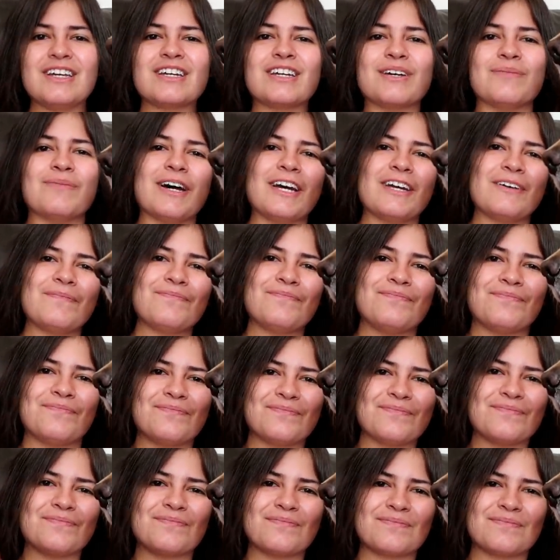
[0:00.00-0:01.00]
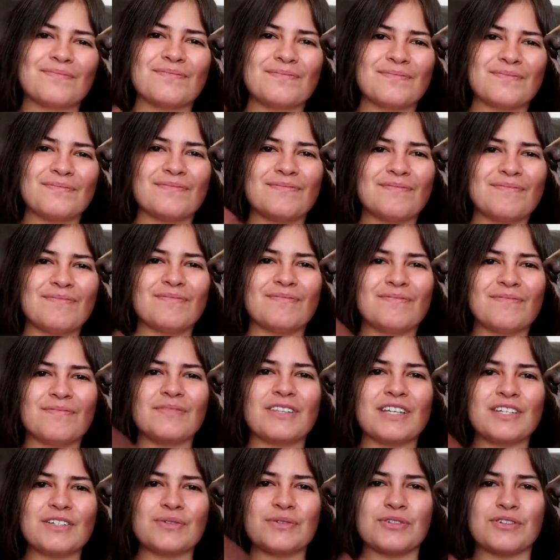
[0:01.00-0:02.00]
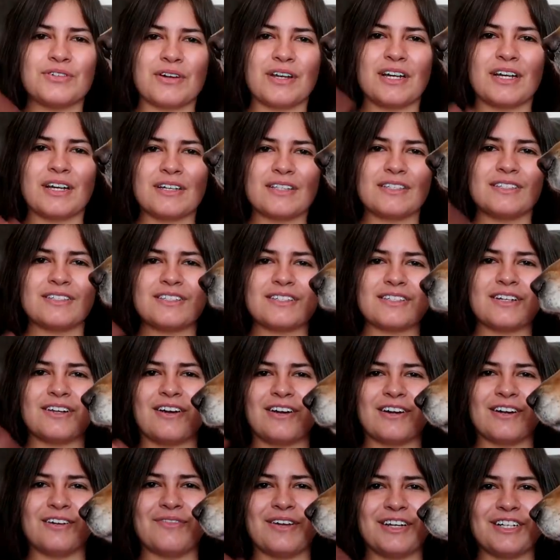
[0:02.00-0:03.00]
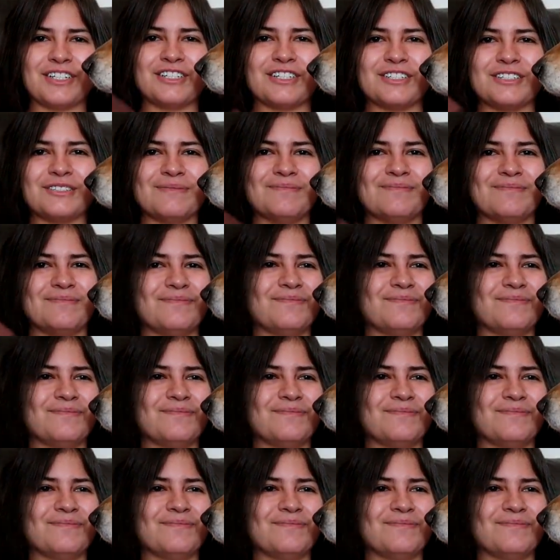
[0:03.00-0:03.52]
Goodbye, and thanks for joining us on our adventure.